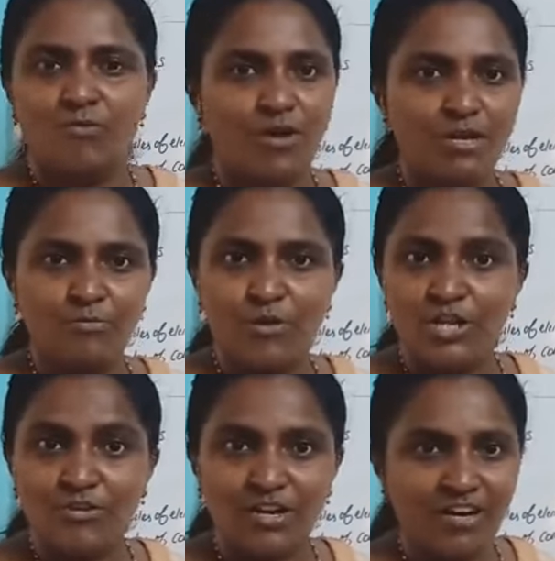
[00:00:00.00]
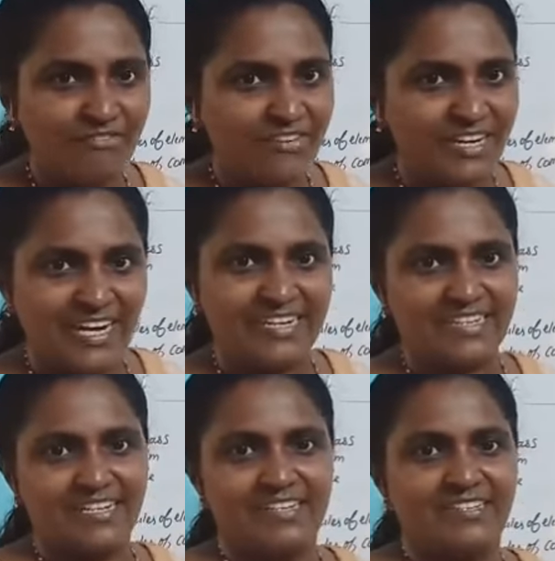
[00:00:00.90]
One molecule of
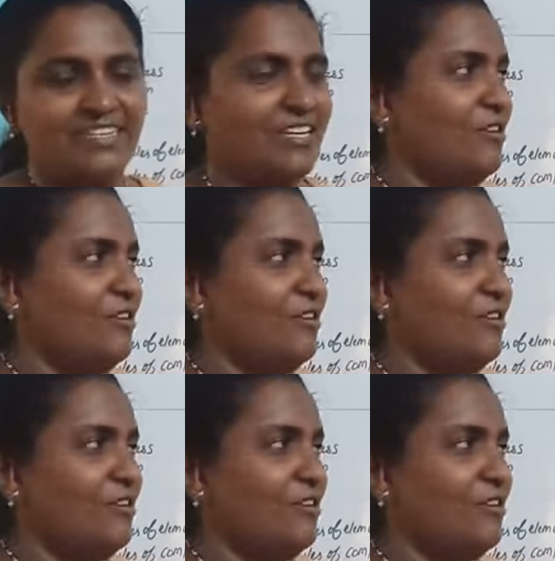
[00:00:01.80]
nitrogen